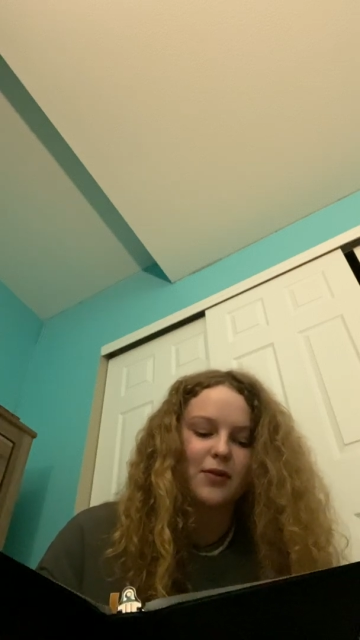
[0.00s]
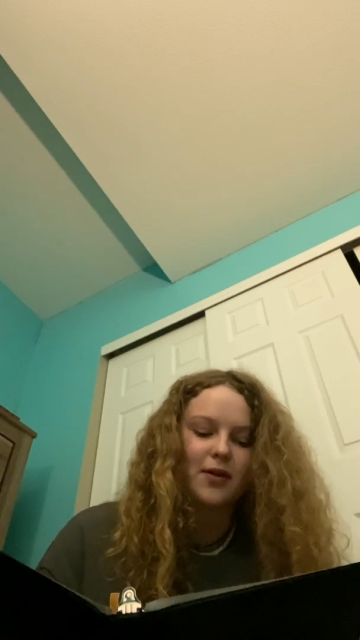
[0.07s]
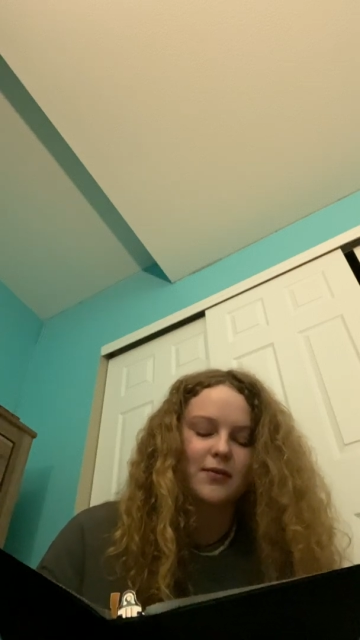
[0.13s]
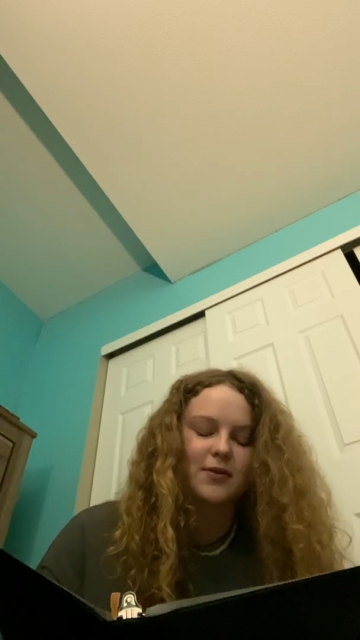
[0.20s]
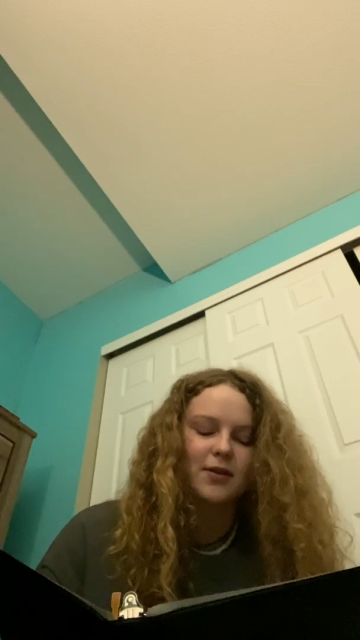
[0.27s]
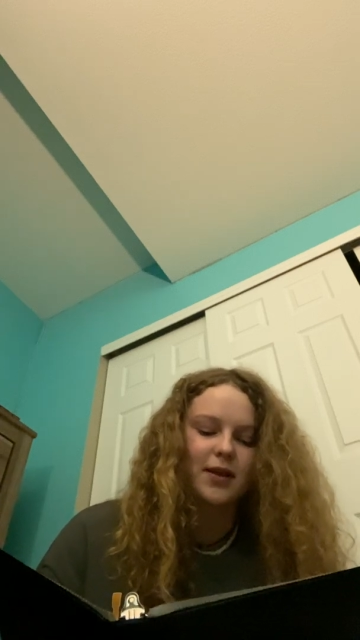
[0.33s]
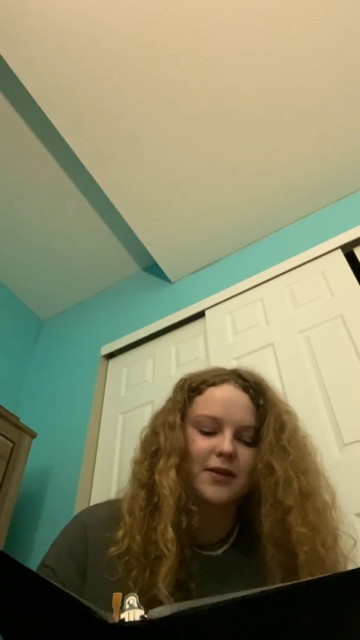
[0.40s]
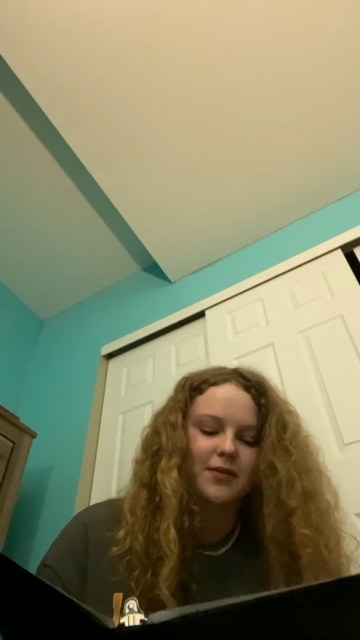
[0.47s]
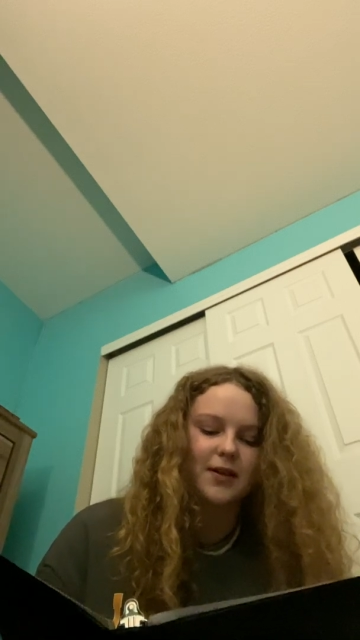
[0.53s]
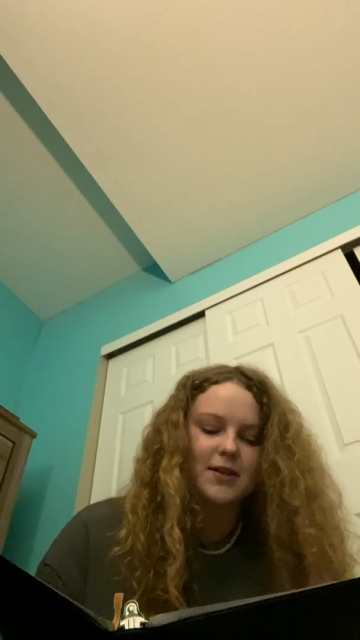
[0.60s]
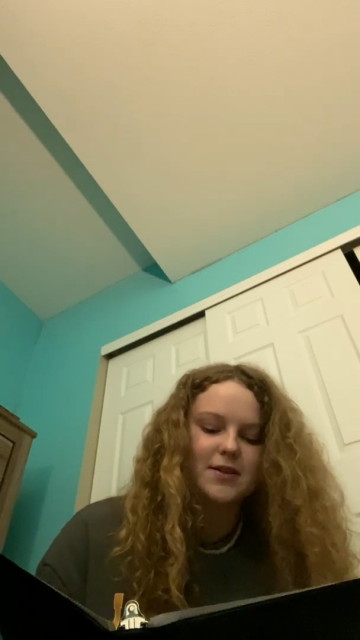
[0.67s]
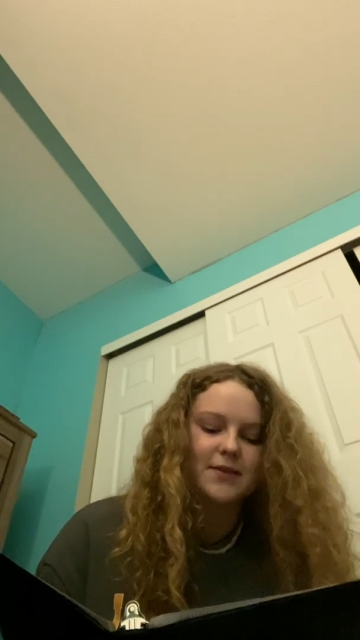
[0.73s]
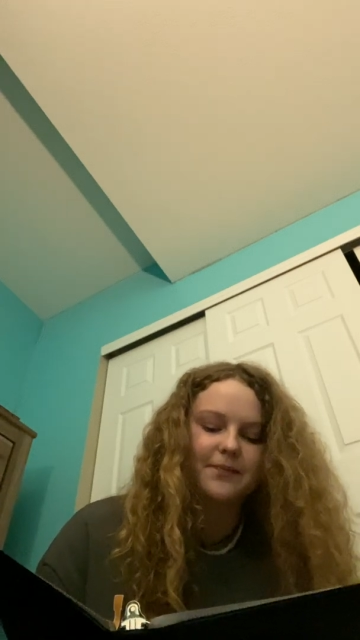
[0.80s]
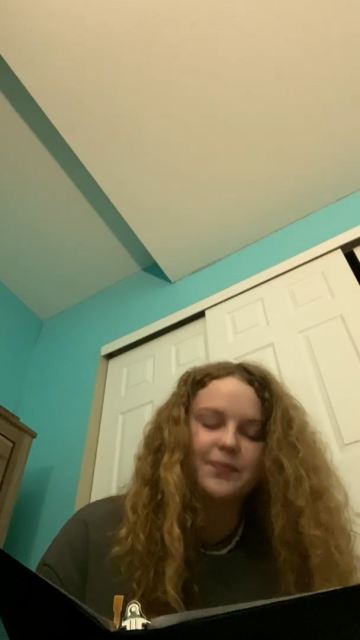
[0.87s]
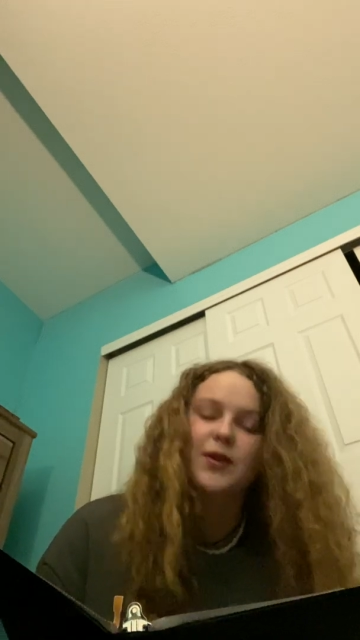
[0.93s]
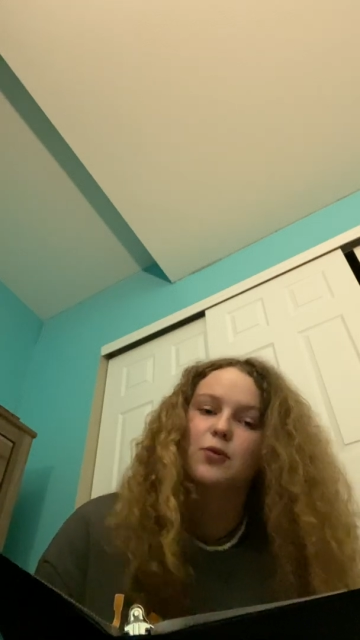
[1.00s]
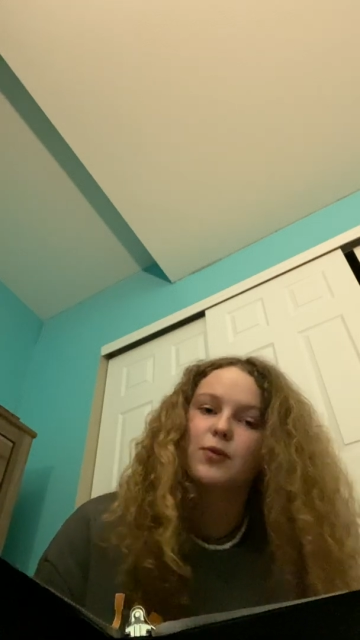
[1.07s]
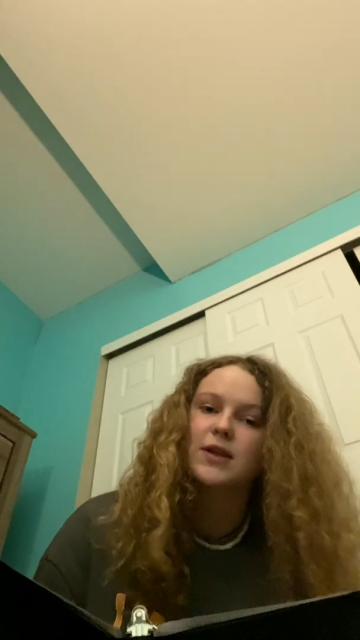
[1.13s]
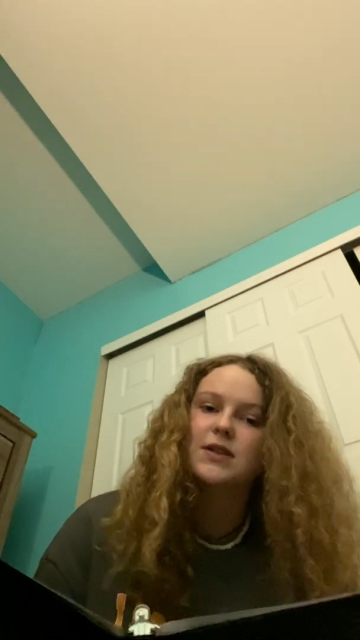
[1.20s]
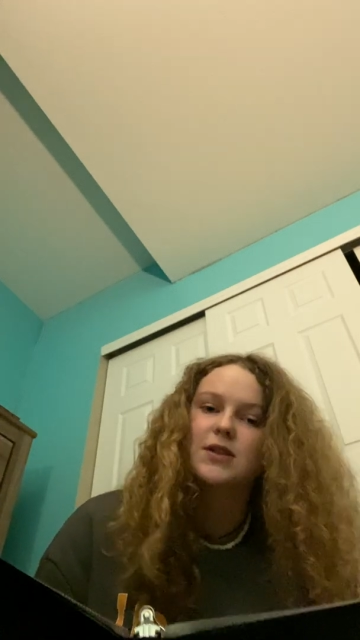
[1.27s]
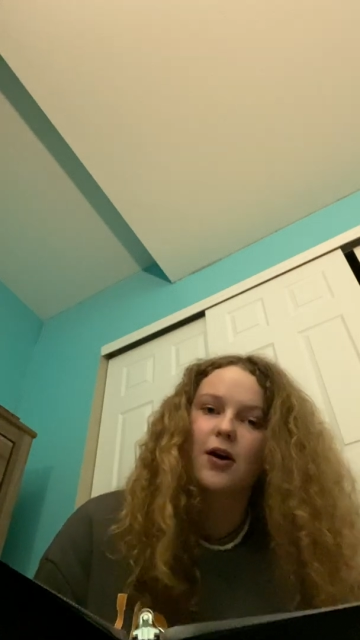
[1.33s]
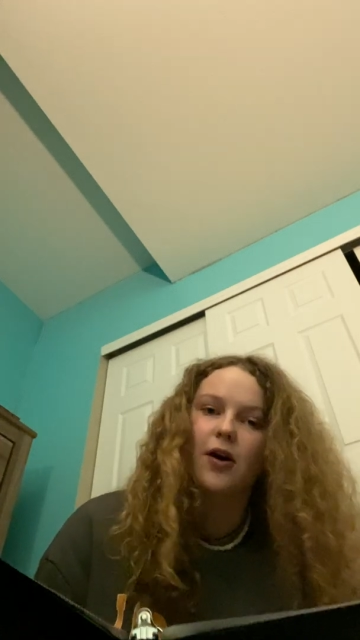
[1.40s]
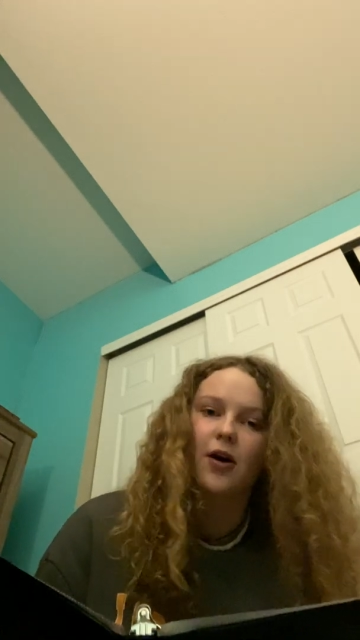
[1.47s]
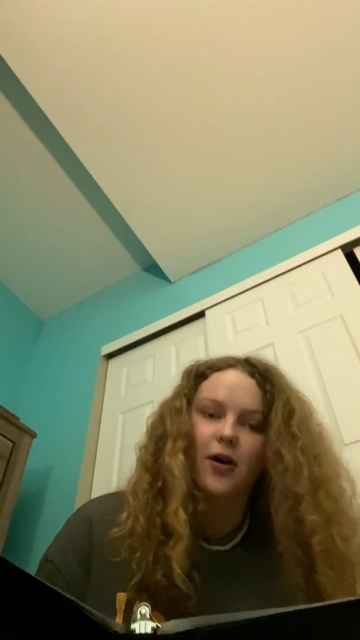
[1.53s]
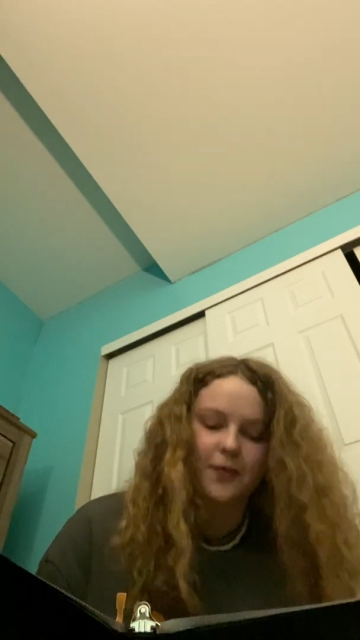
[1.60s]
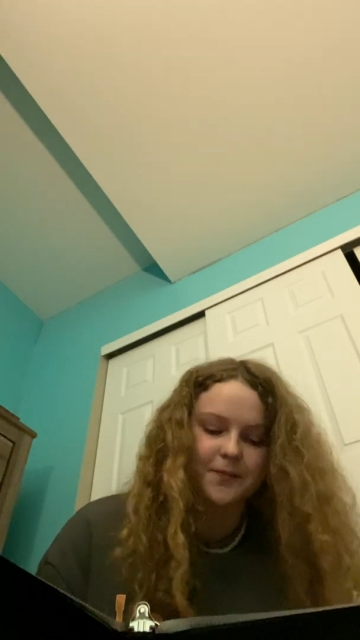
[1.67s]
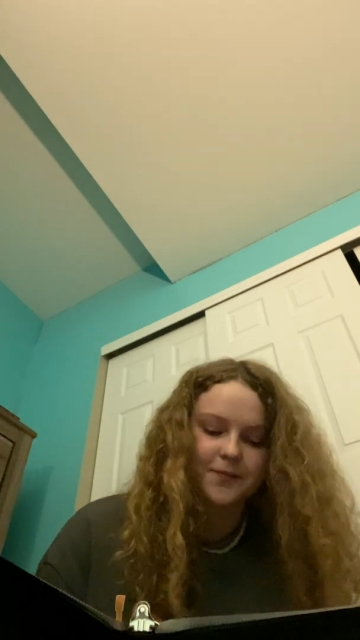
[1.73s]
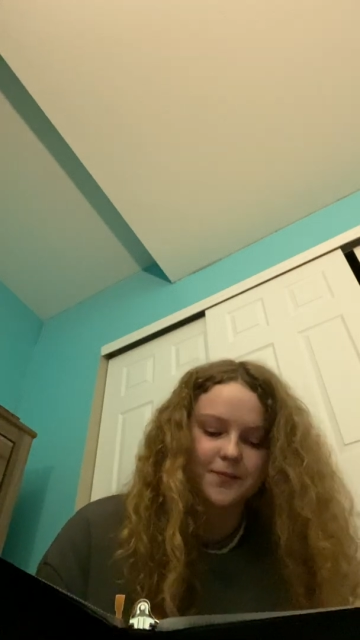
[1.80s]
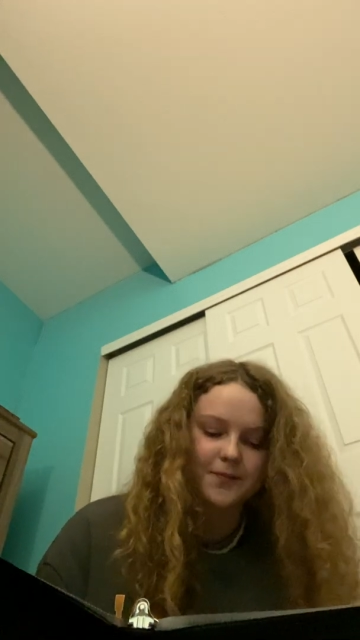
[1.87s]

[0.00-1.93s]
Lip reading: on their leaflets. Risked all.